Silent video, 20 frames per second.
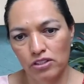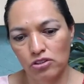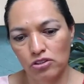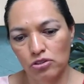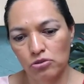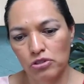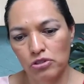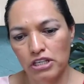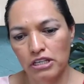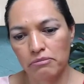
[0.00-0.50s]

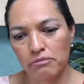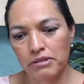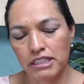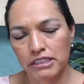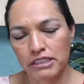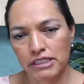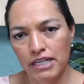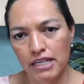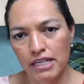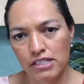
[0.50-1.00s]
to keep
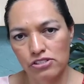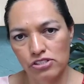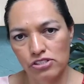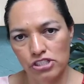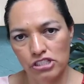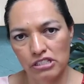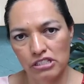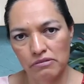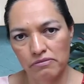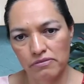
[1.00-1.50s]
this
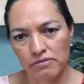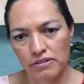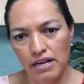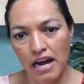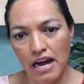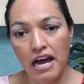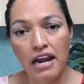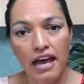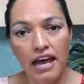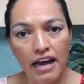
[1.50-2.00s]
relationship
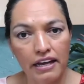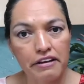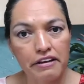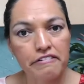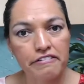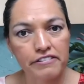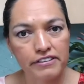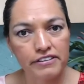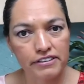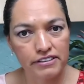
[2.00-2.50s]
alive.
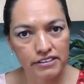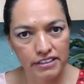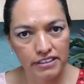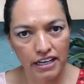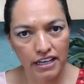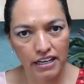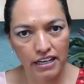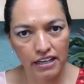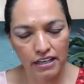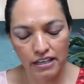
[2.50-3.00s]

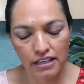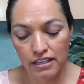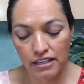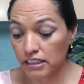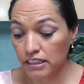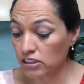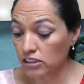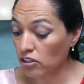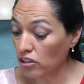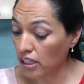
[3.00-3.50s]
Yeah.
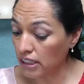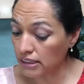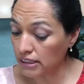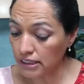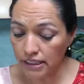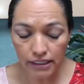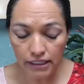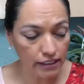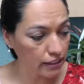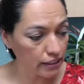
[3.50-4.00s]
It's not
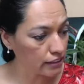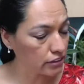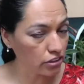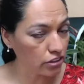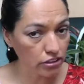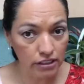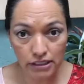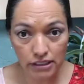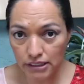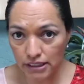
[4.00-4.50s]
easy. It's
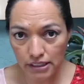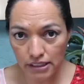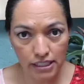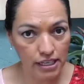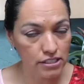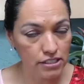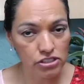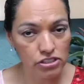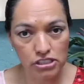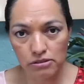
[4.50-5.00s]
not easy.
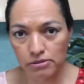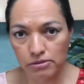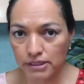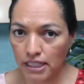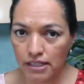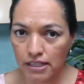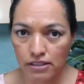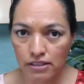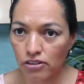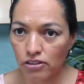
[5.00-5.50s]
Relationships
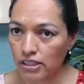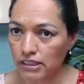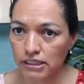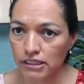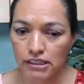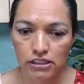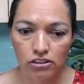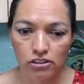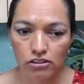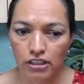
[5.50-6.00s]
are not
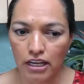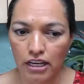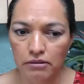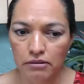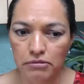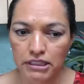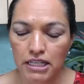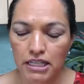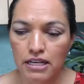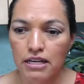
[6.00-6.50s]
easy
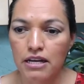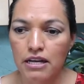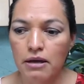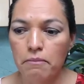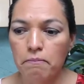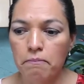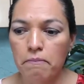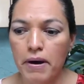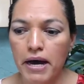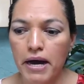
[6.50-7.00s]
sometimes,
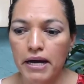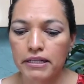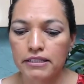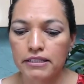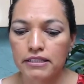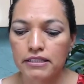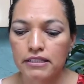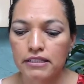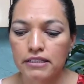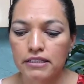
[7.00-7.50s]
but
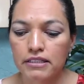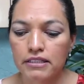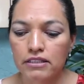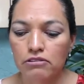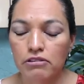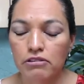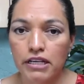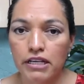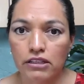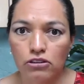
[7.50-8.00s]

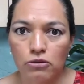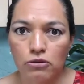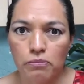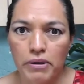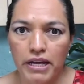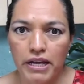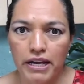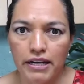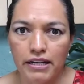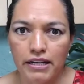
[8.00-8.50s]
we can do
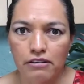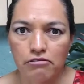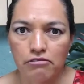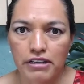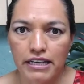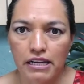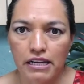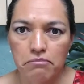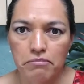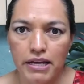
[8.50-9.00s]
better and we
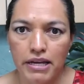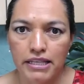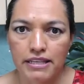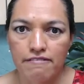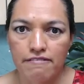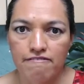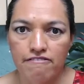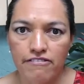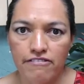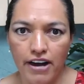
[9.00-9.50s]
can make
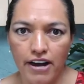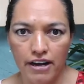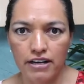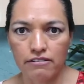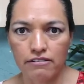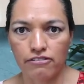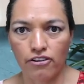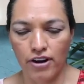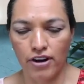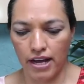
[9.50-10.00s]
them fun
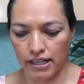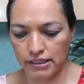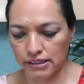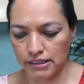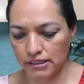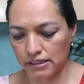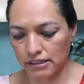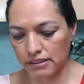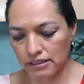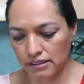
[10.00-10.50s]
for
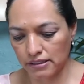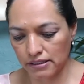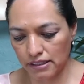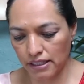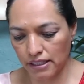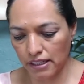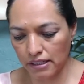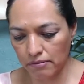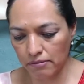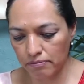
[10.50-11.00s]
us.
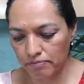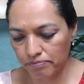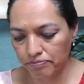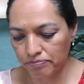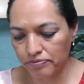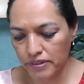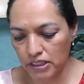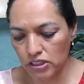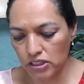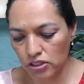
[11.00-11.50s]
Yeah.
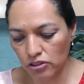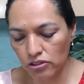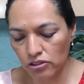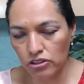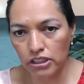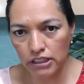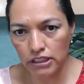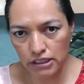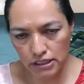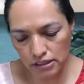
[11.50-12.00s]
So
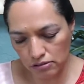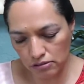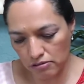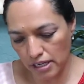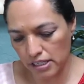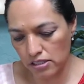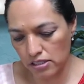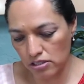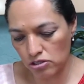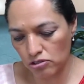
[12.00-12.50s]
this is
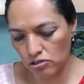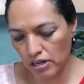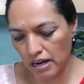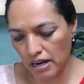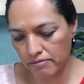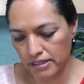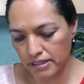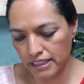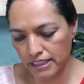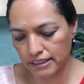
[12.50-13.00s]
why you
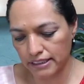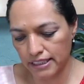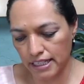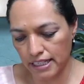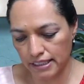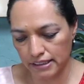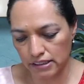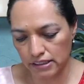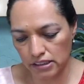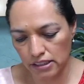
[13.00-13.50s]
have this
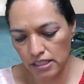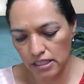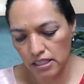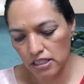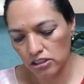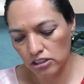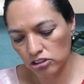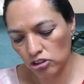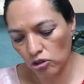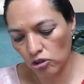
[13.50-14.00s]
list.
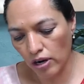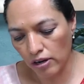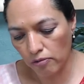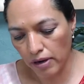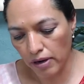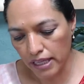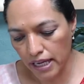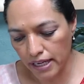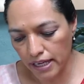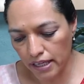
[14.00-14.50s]
So
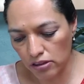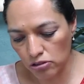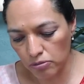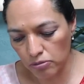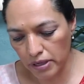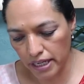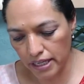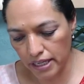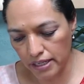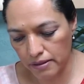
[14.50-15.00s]
what I can do
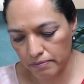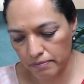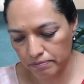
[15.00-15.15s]
better.